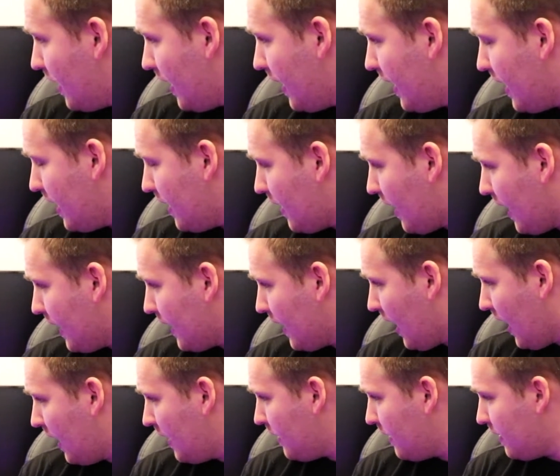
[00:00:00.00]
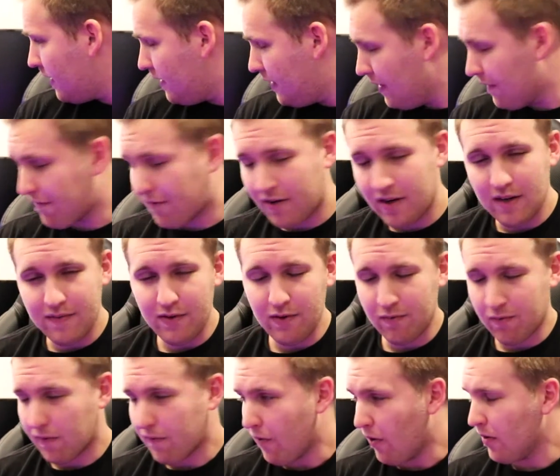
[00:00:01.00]
And I got different, if you
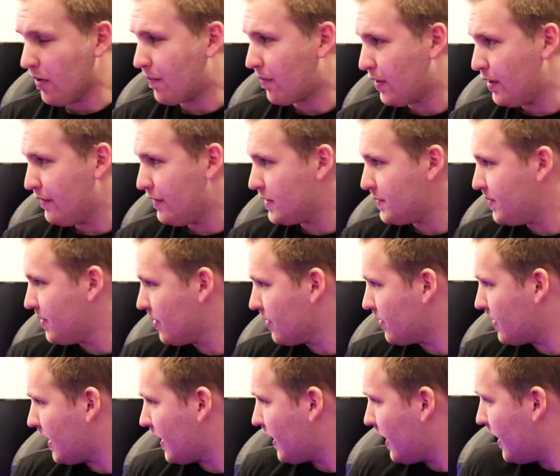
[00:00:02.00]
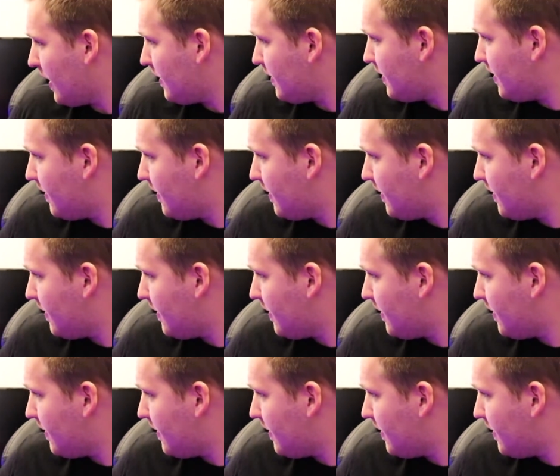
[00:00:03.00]
were following the previous build, I got